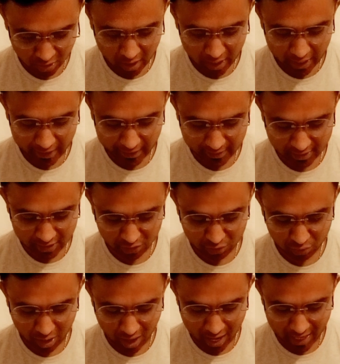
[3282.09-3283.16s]
easy to
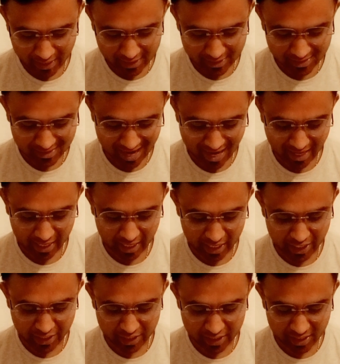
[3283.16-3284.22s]
understand
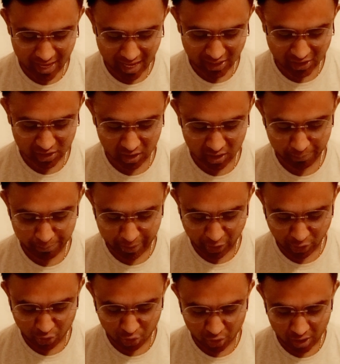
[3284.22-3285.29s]
international
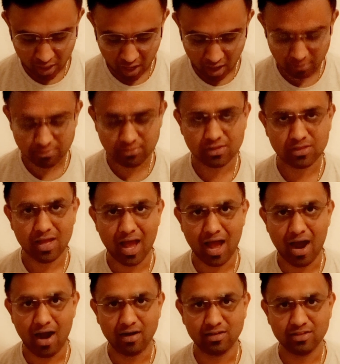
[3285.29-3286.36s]
pictograms
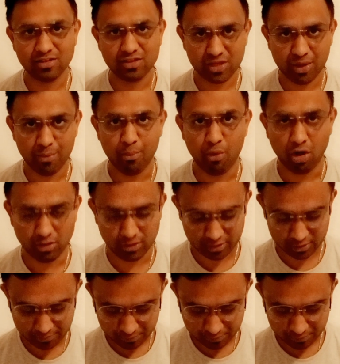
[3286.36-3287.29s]
and symbols.